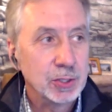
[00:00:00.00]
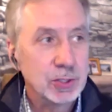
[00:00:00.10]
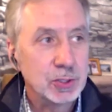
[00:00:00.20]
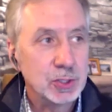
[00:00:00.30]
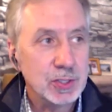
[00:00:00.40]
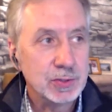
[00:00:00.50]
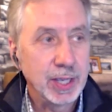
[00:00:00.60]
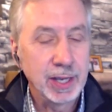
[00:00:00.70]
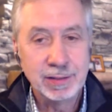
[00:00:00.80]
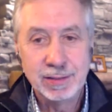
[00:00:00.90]
She
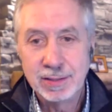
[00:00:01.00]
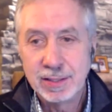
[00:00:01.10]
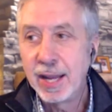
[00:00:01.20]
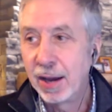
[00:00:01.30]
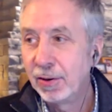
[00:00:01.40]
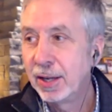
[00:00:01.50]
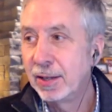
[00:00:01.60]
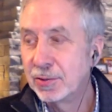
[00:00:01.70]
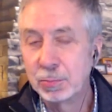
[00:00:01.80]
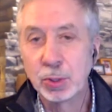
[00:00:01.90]
said, "Caring
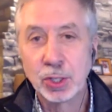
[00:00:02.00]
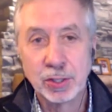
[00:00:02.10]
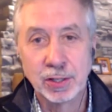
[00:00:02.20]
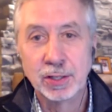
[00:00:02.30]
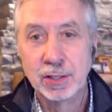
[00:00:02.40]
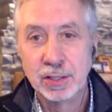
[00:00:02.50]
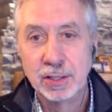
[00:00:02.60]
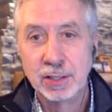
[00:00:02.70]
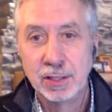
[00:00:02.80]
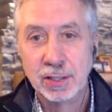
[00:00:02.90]
is a burden."
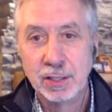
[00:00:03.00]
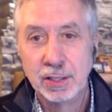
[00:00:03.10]
Hmm.